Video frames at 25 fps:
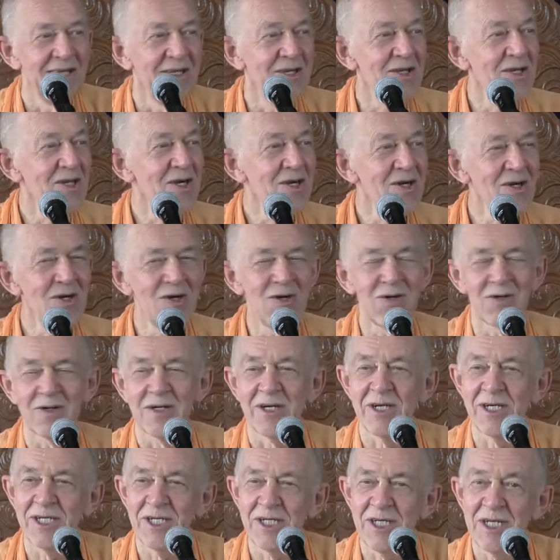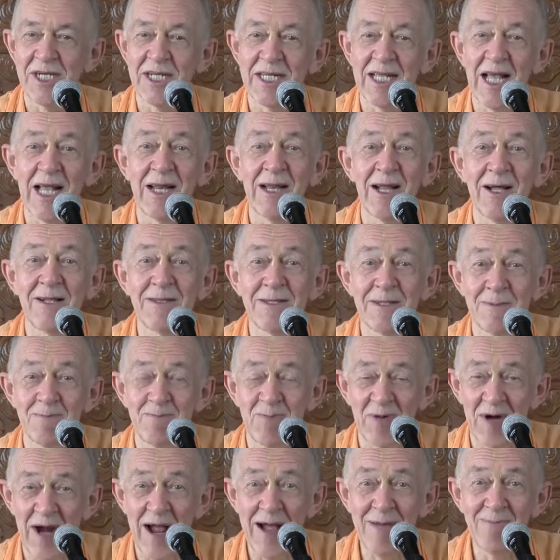No, Krishna said, and the
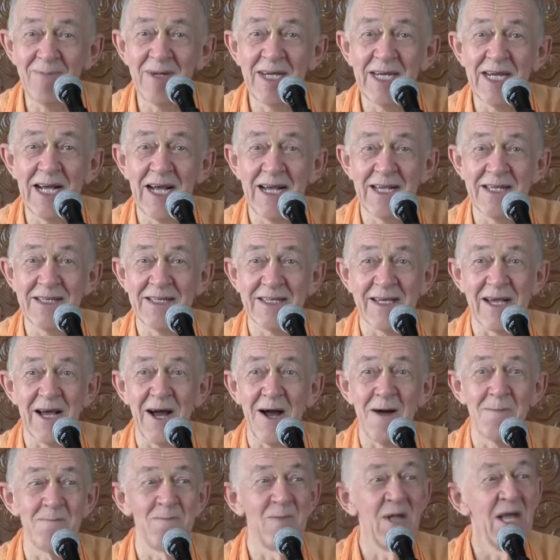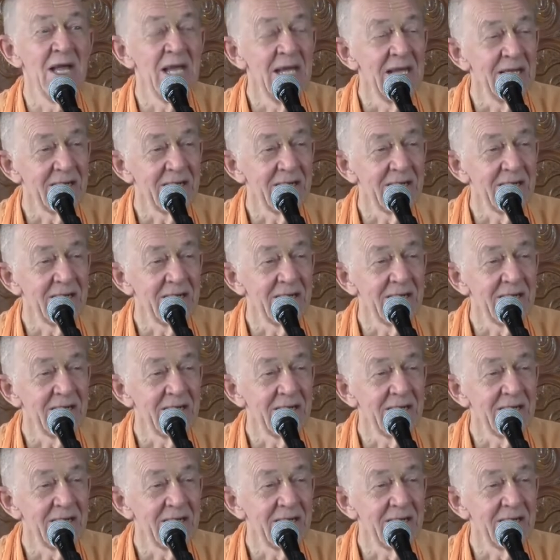Brahmana has come.